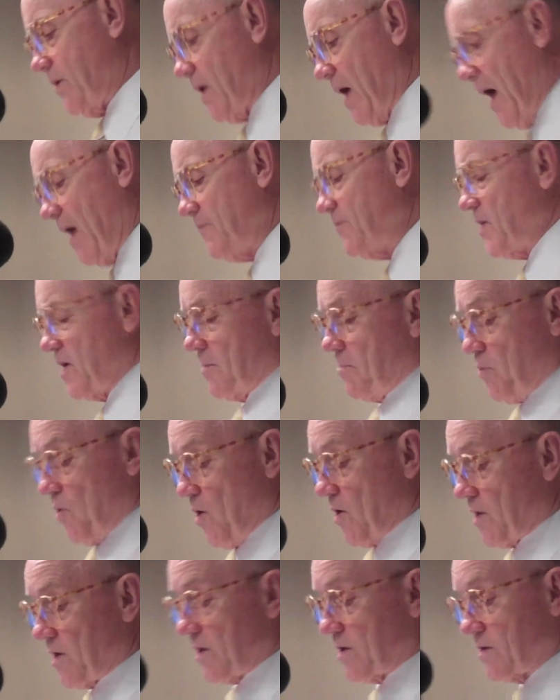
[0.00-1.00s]
I've been
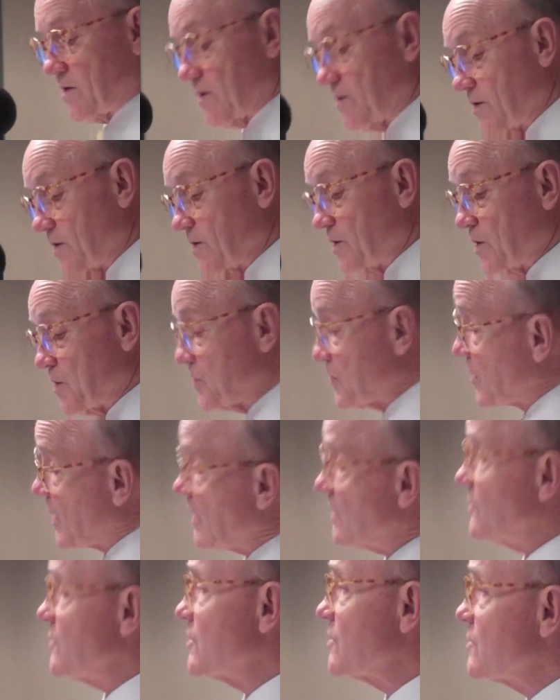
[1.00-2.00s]
appointed to the
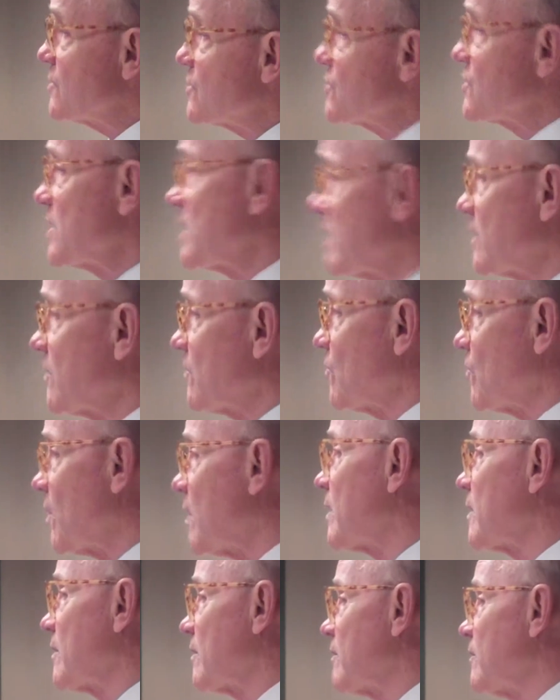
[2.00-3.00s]
Detention Center
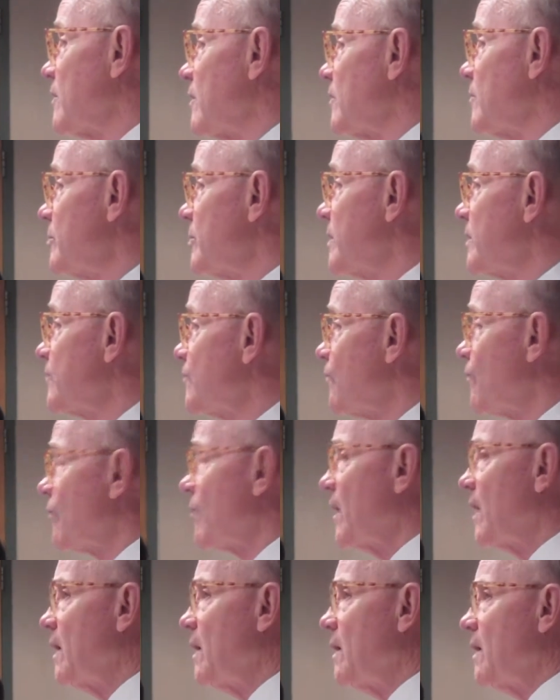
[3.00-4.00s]
Work Group,
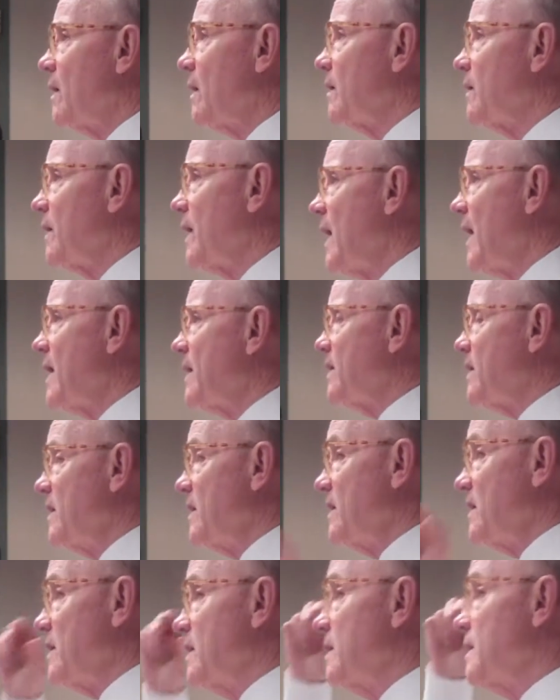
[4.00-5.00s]
and the
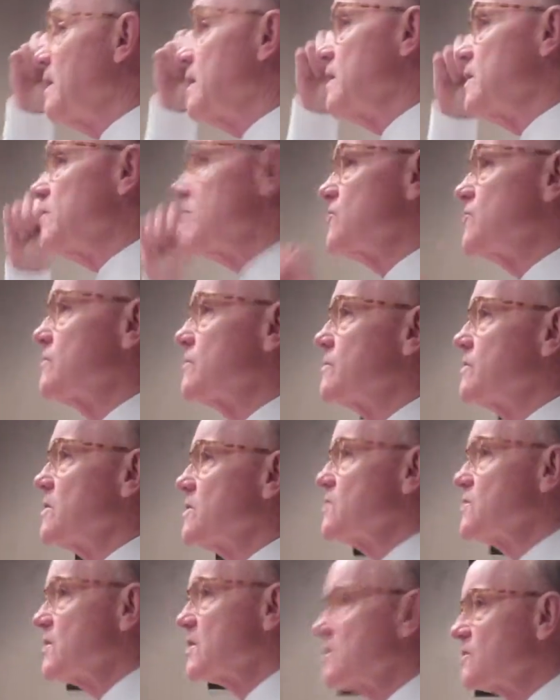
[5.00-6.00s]
idea is
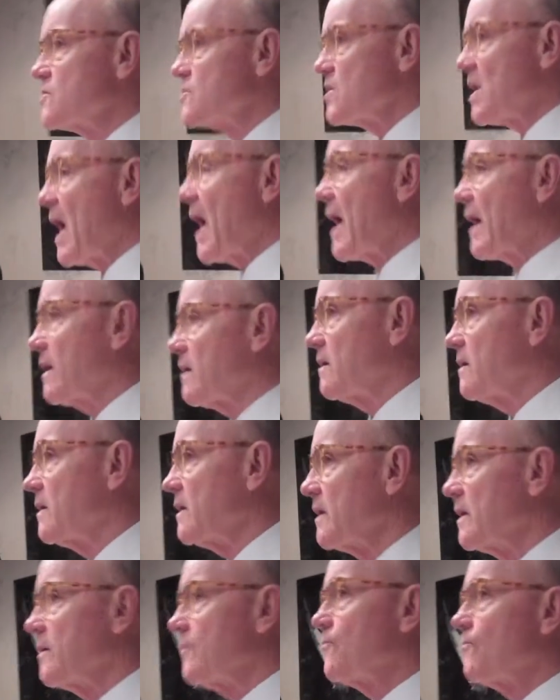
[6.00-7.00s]
just
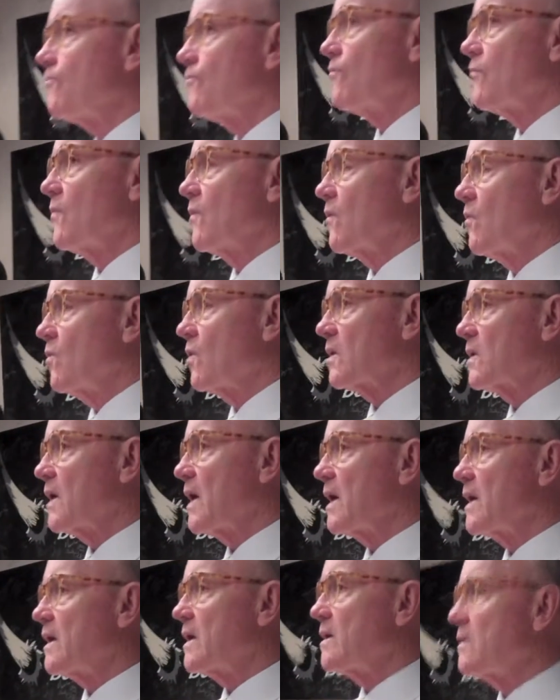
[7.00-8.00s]
exactly what
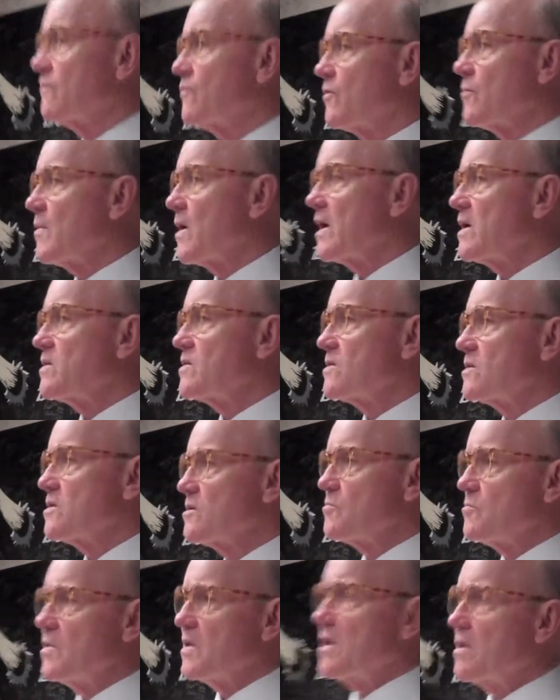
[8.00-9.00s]
kind of information
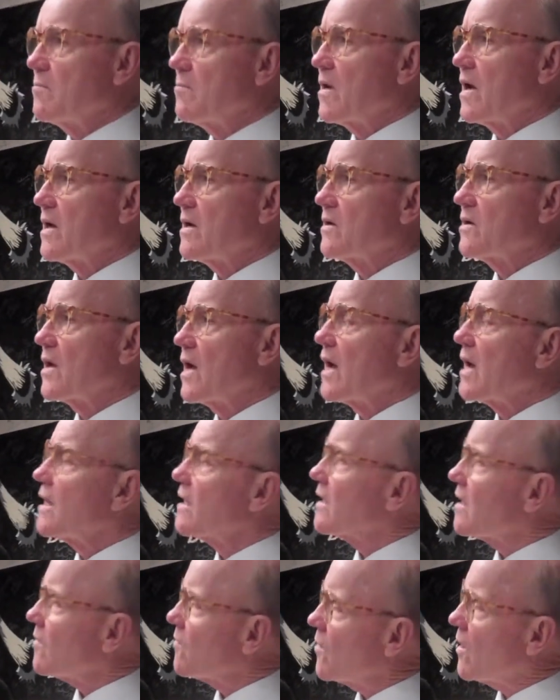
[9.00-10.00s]
is being
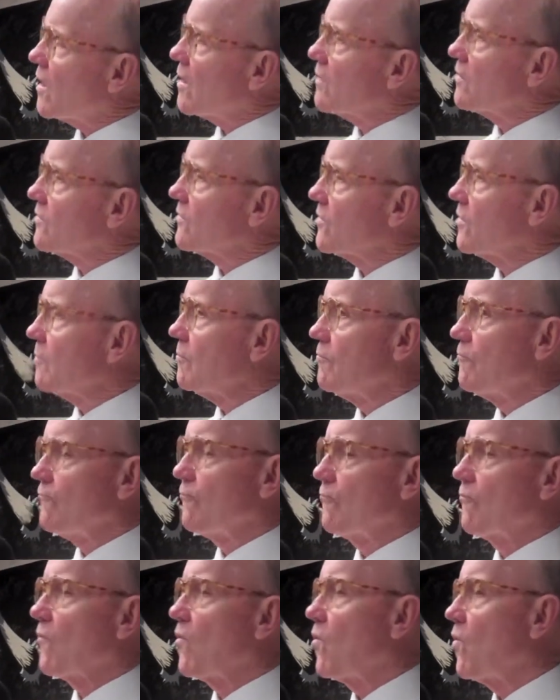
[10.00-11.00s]
maintained, and
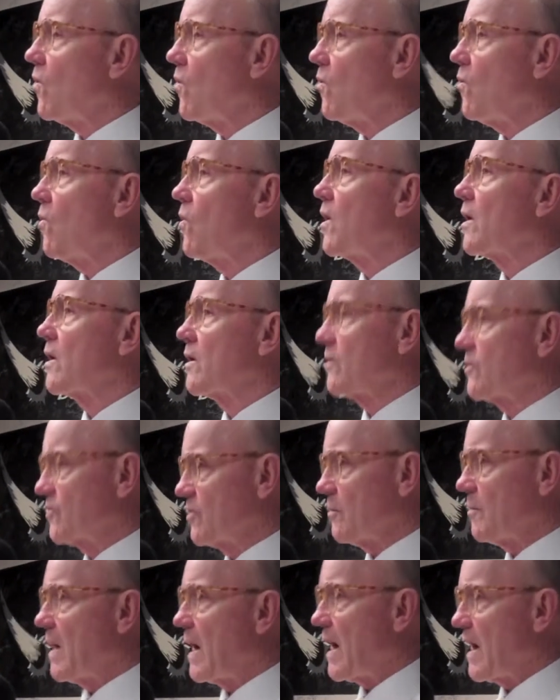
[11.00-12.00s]
what are
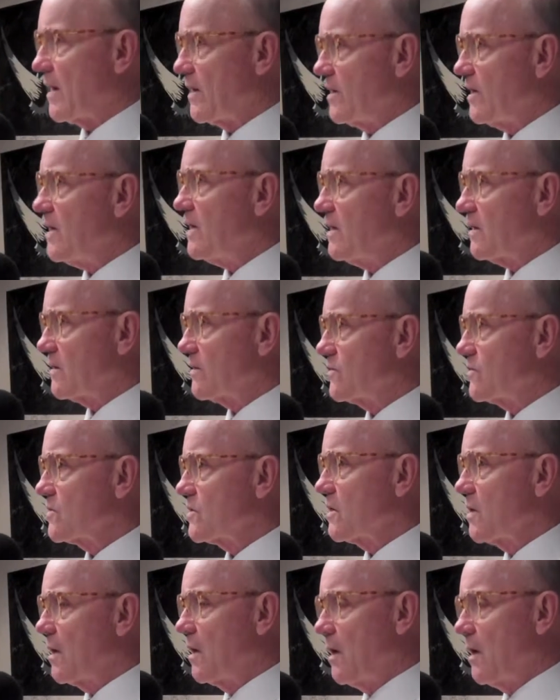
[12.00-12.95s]
some ideas.